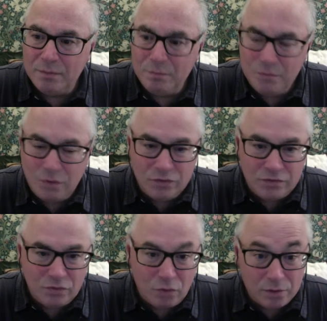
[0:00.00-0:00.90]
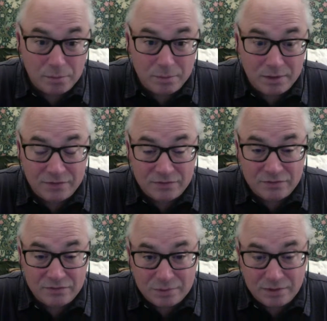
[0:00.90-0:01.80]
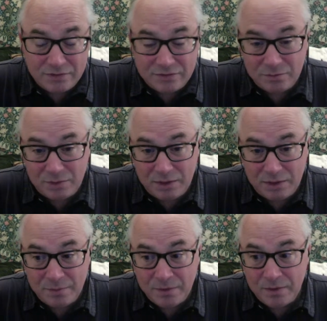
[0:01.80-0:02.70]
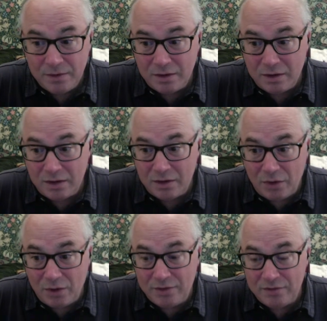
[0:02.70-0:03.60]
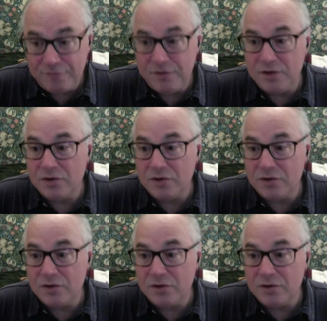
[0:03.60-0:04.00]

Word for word: those two are the place place to be, uh, not in the fiat